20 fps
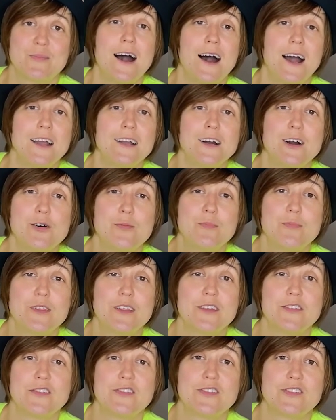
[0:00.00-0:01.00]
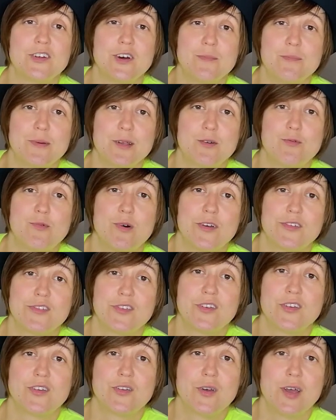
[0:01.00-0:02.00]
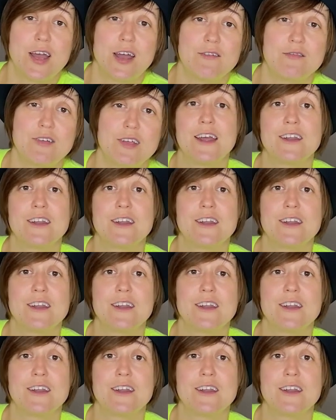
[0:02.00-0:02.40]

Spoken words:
I hope this topic wasn't too heavy